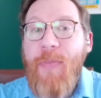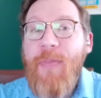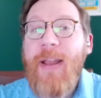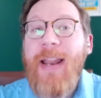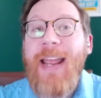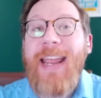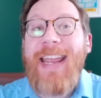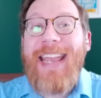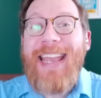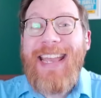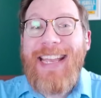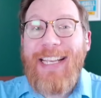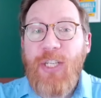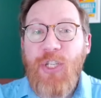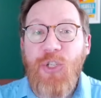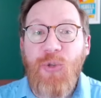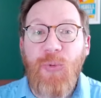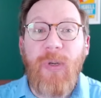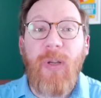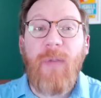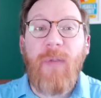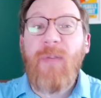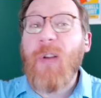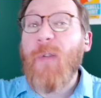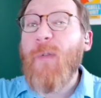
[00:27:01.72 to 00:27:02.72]
then a
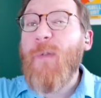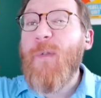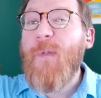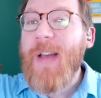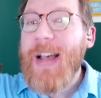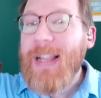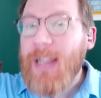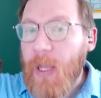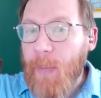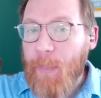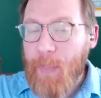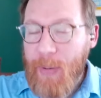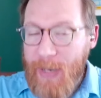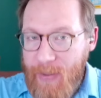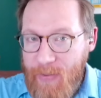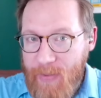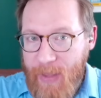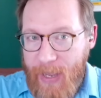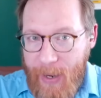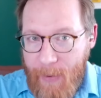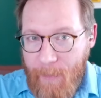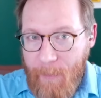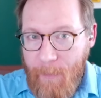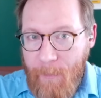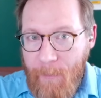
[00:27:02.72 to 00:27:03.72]
history of developing
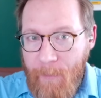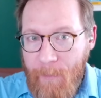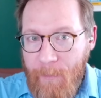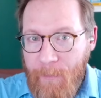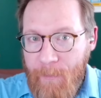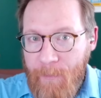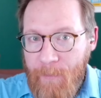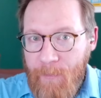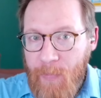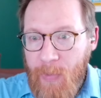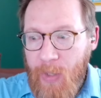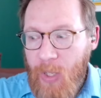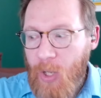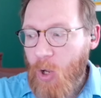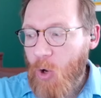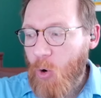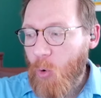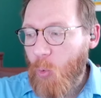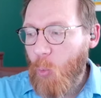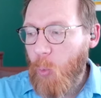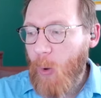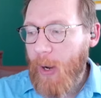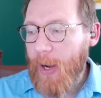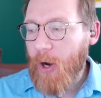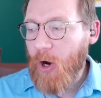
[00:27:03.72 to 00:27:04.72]
them
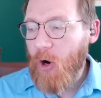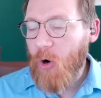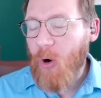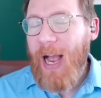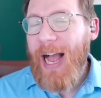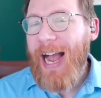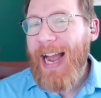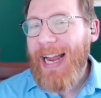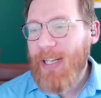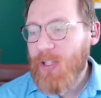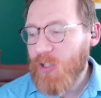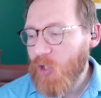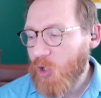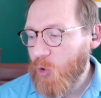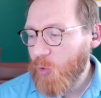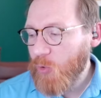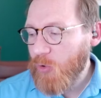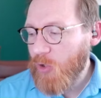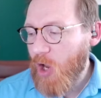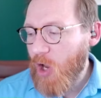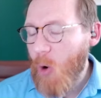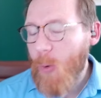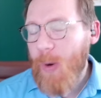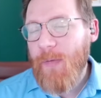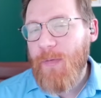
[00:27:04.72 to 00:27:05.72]
where I don't
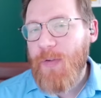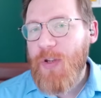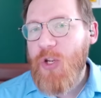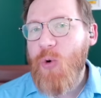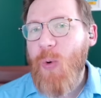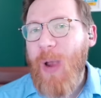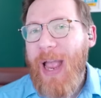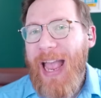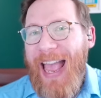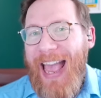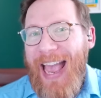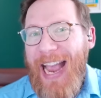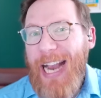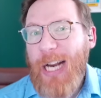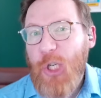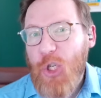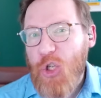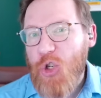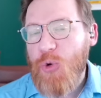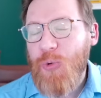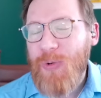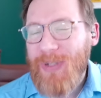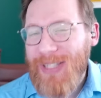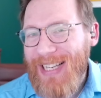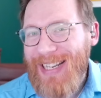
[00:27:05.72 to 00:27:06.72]
know if you
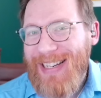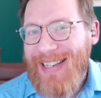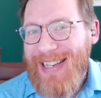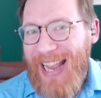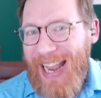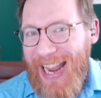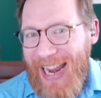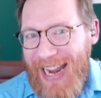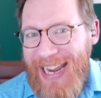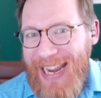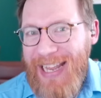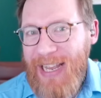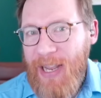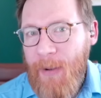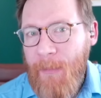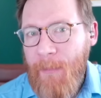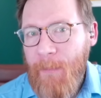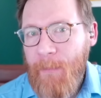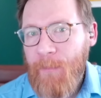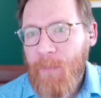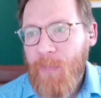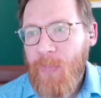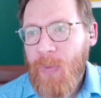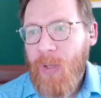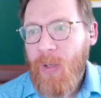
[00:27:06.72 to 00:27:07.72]
actually take
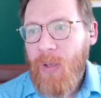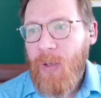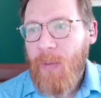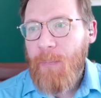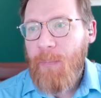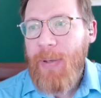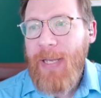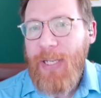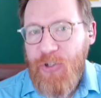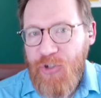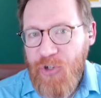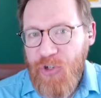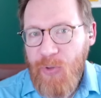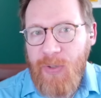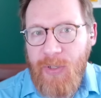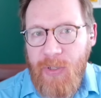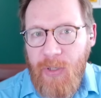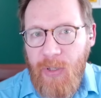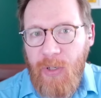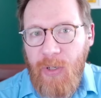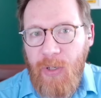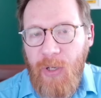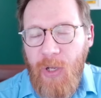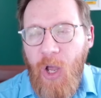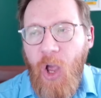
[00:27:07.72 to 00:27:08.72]
pitchers
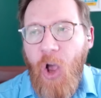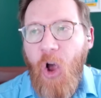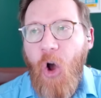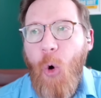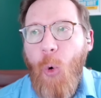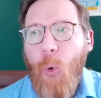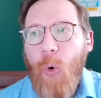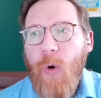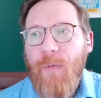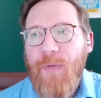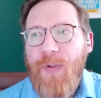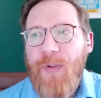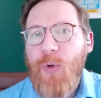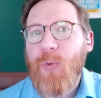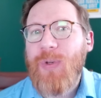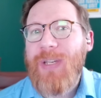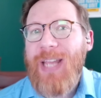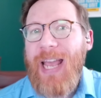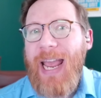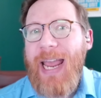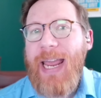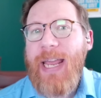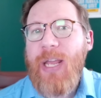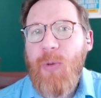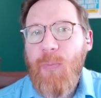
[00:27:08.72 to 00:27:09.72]
or if you
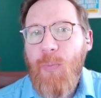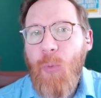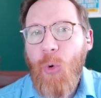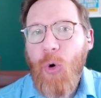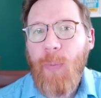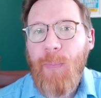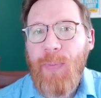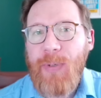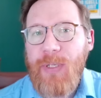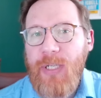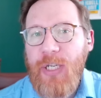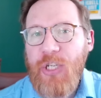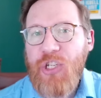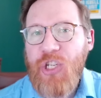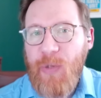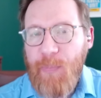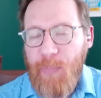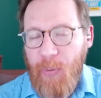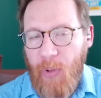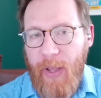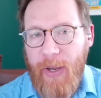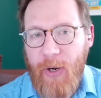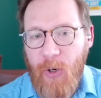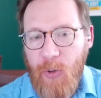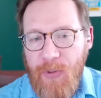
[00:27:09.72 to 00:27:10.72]
take more position
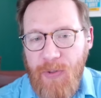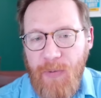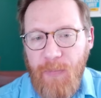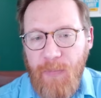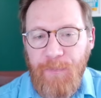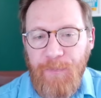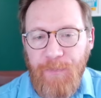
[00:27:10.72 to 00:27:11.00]
players,